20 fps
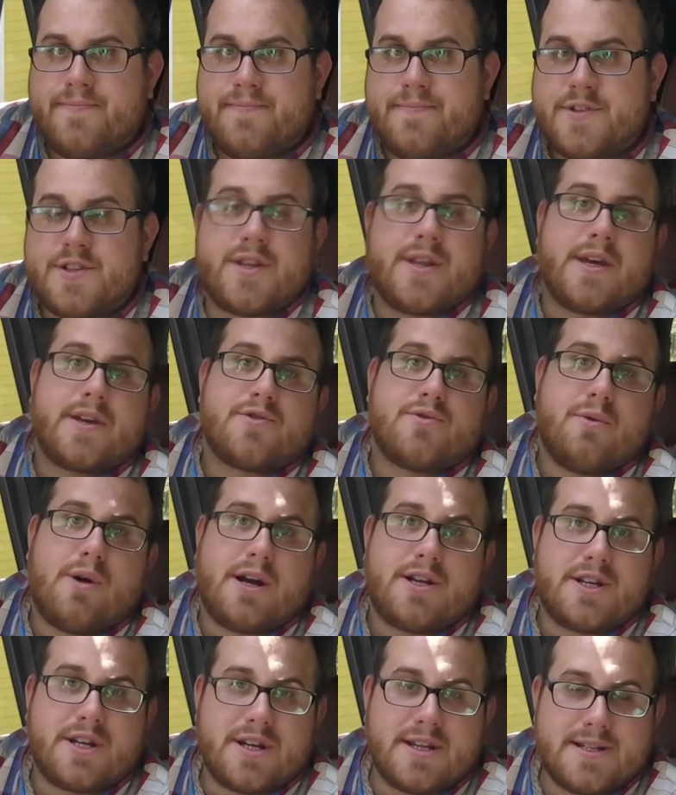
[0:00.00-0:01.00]
So thanks for
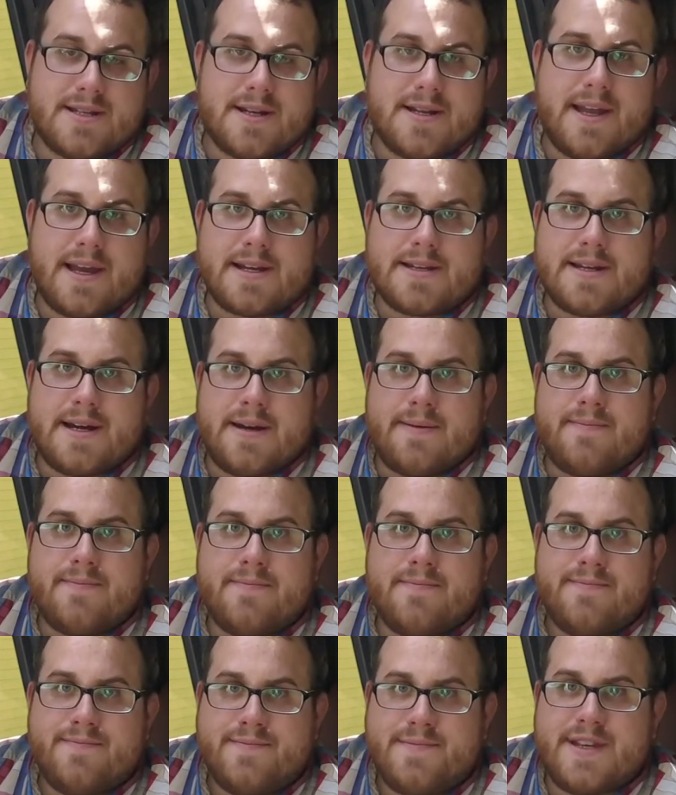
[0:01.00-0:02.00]
watching, and until next time,
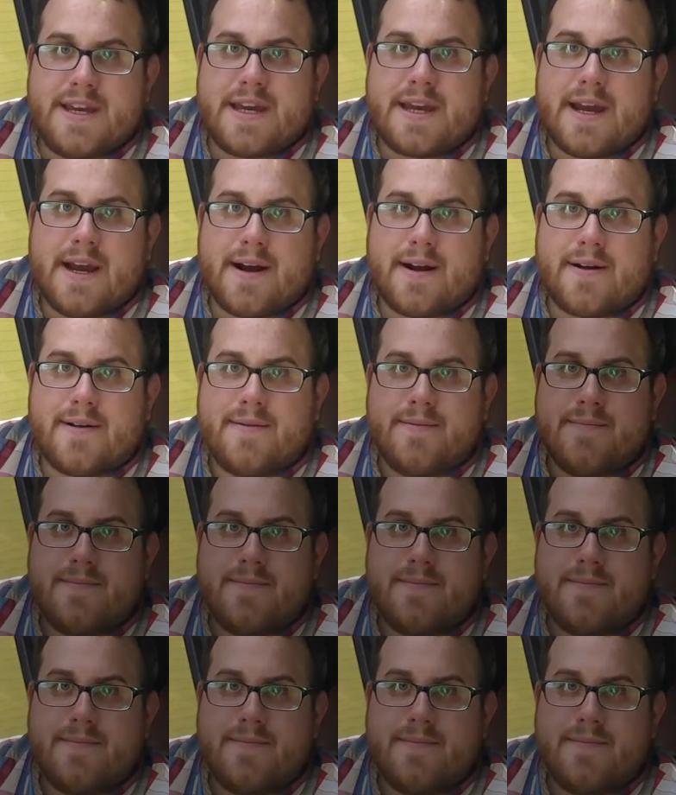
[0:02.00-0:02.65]
take care.